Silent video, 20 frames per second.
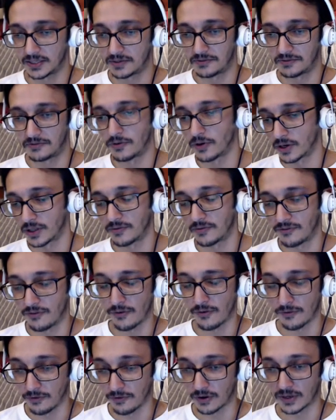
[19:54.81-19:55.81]
asked
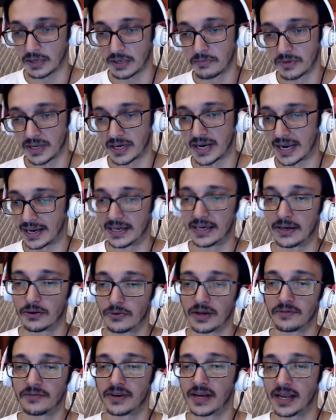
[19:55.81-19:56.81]
for, for, for them
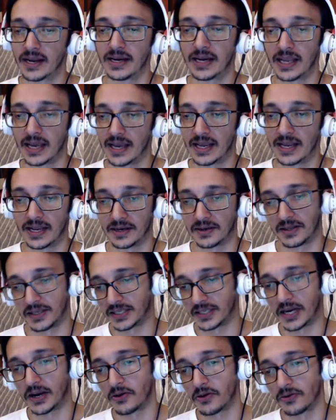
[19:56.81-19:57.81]
directly to NVIDIA India,
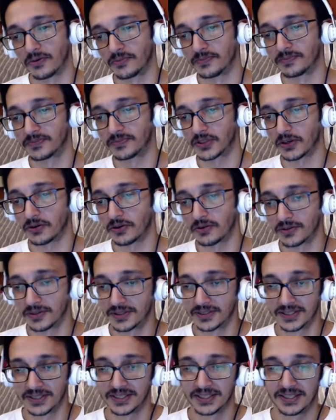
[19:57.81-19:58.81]
and they said no.
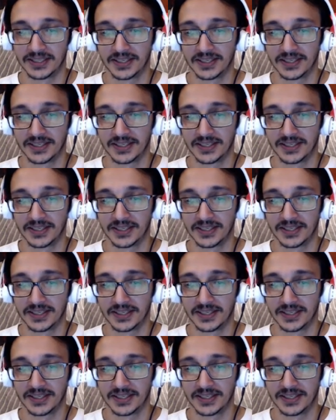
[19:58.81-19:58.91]
So,